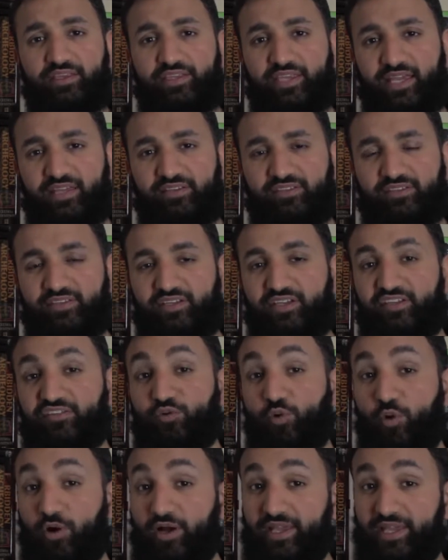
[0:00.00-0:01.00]
Yet
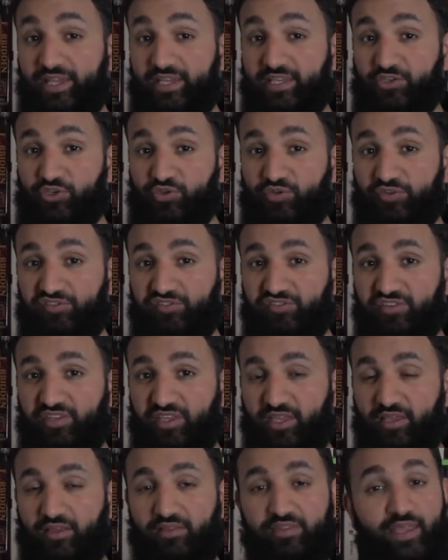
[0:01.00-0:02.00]
it's quite
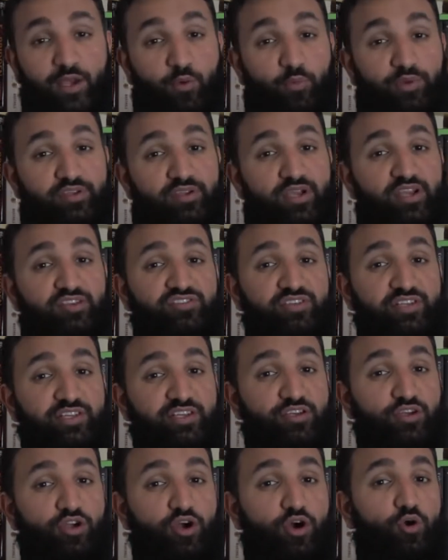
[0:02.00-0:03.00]
interesting that when you
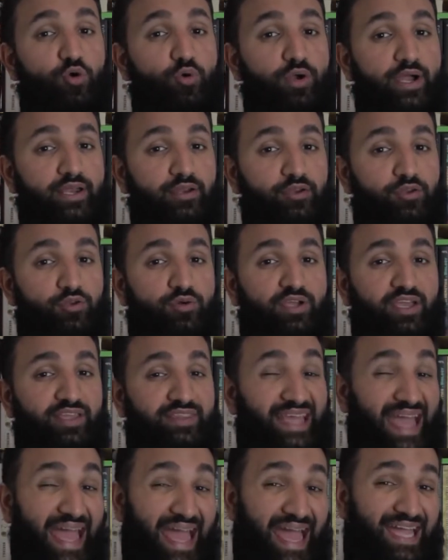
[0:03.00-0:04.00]
actually go and look
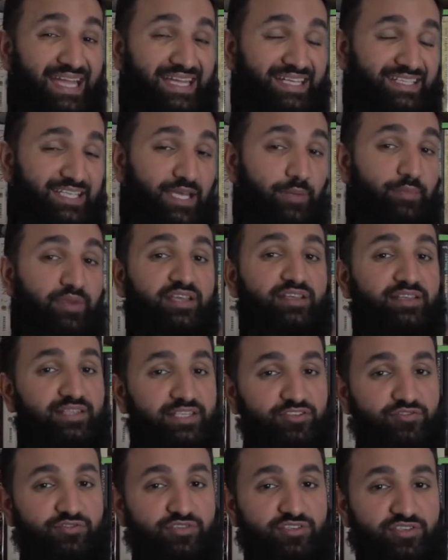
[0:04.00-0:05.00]
at the academic
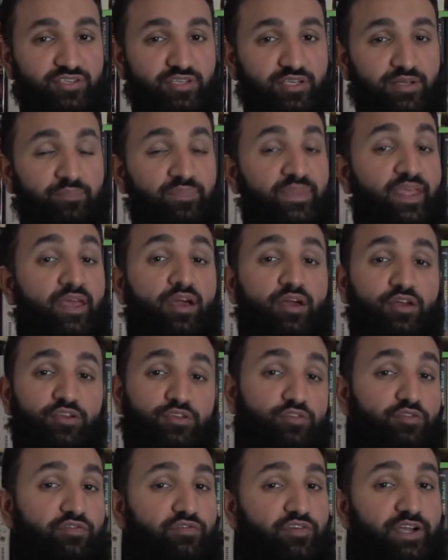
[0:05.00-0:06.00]
literature,
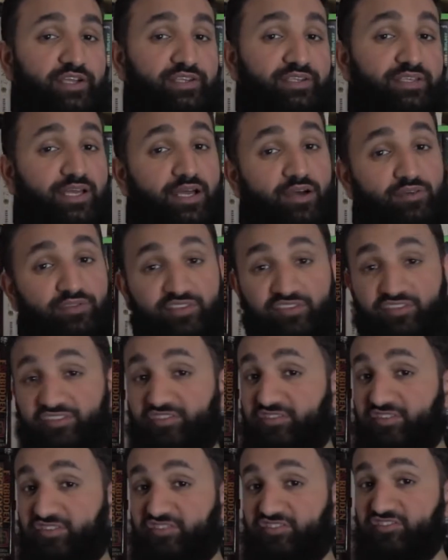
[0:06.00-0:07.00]
you find out this
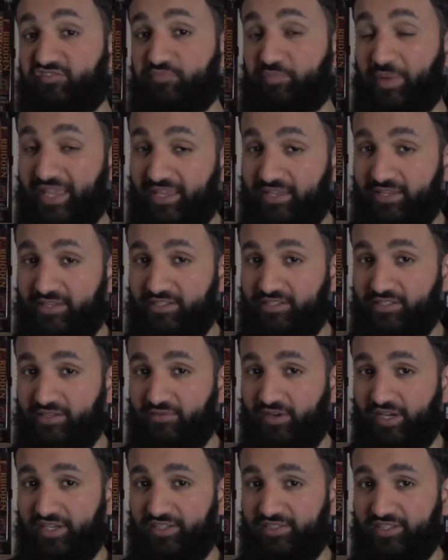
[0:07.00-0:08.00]
is a
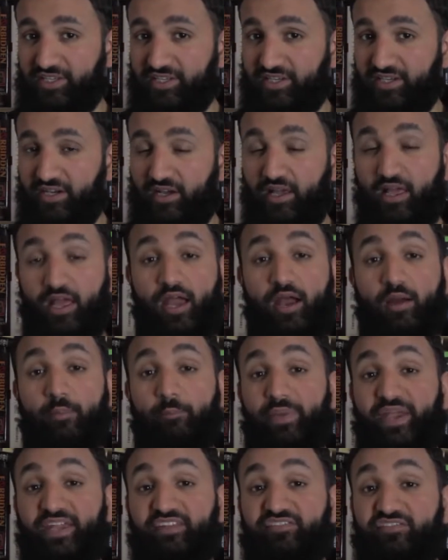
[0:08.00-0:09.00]
speculative idea
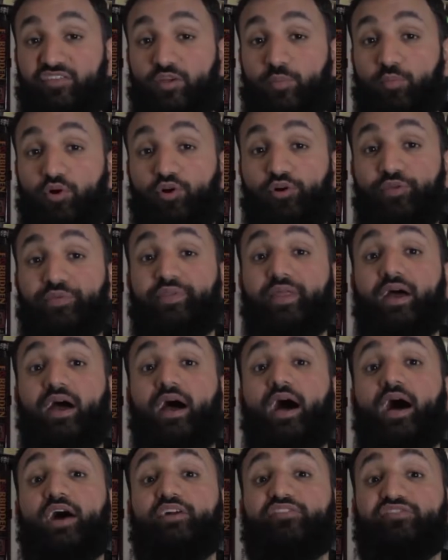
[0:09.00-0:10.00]
based upon
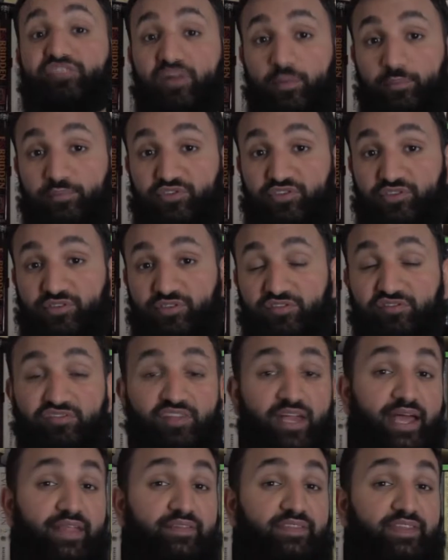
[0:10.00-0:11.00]

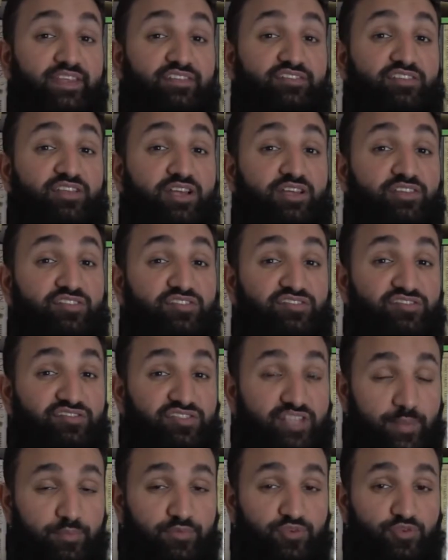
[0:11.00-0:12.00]
assumptions, and there's
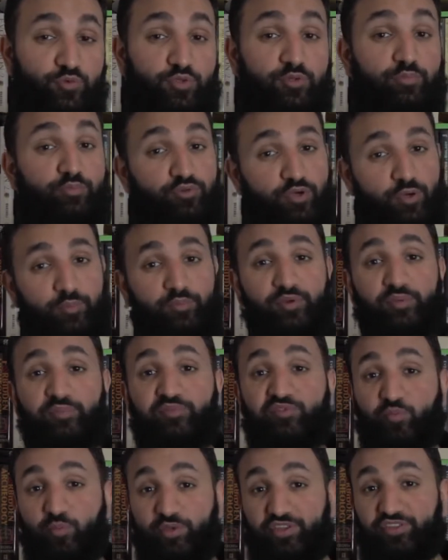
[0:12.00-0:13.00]
conceptual
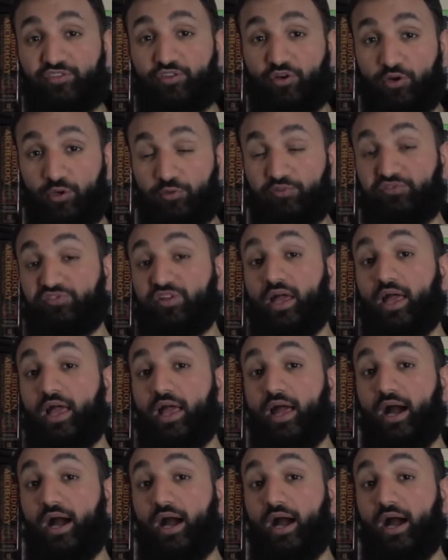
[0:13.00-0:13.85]
problems with those